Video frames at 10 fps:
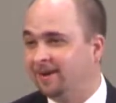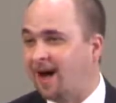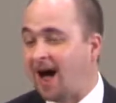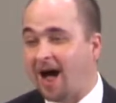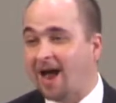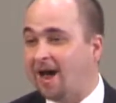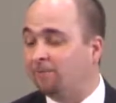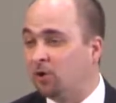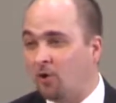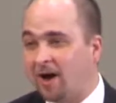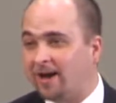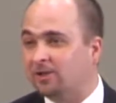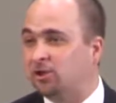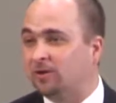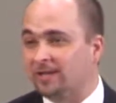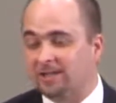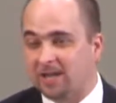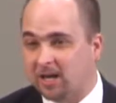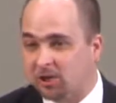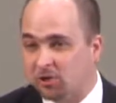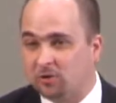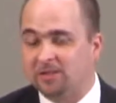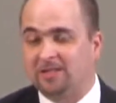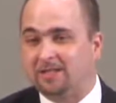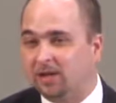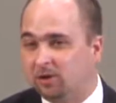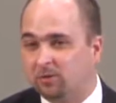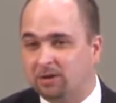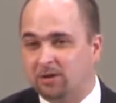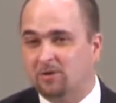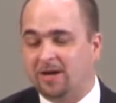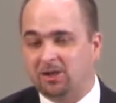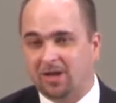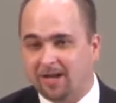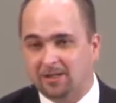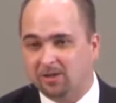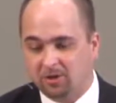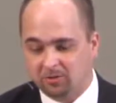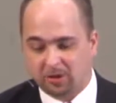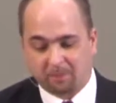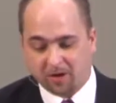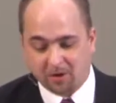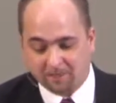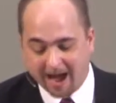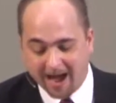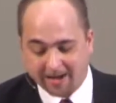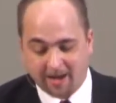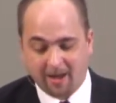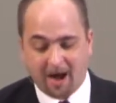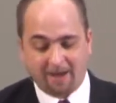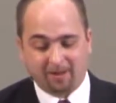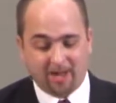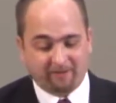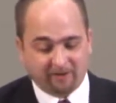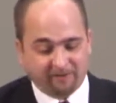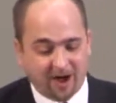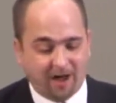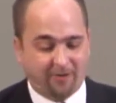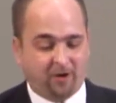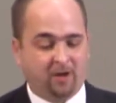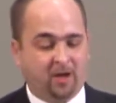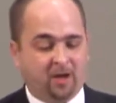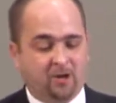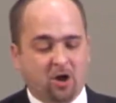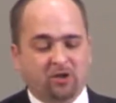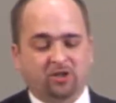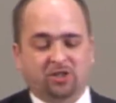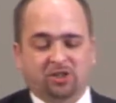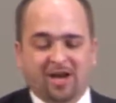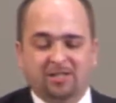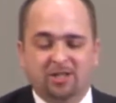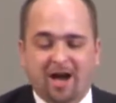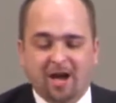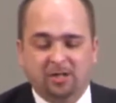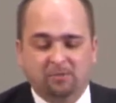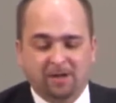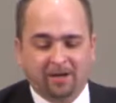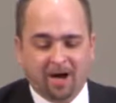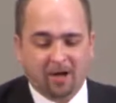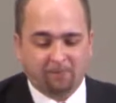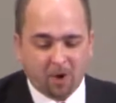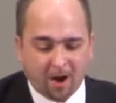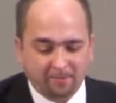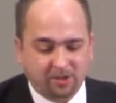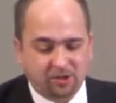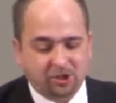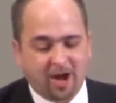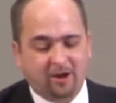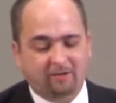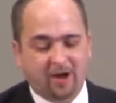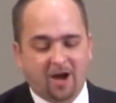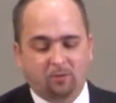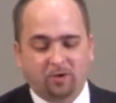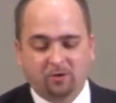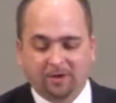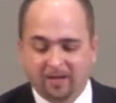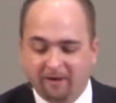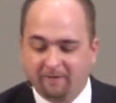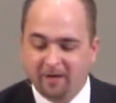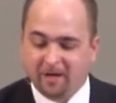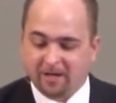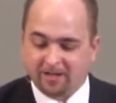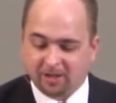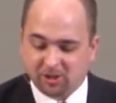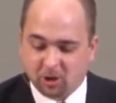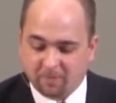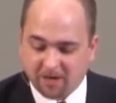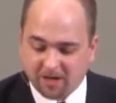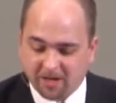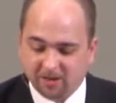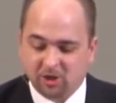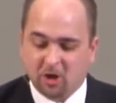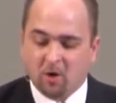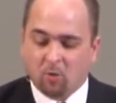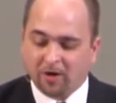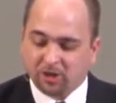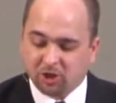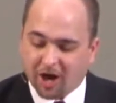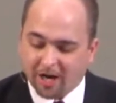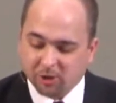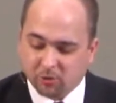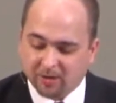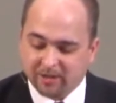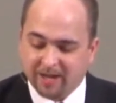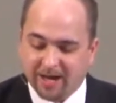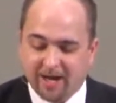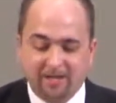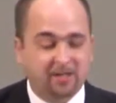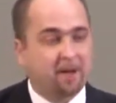I am going to continue to deal with you and chasten you to bring you back. I'm a loving father. Notice the chastisement God promises, child of God, when you live in disobedience. What Joshua says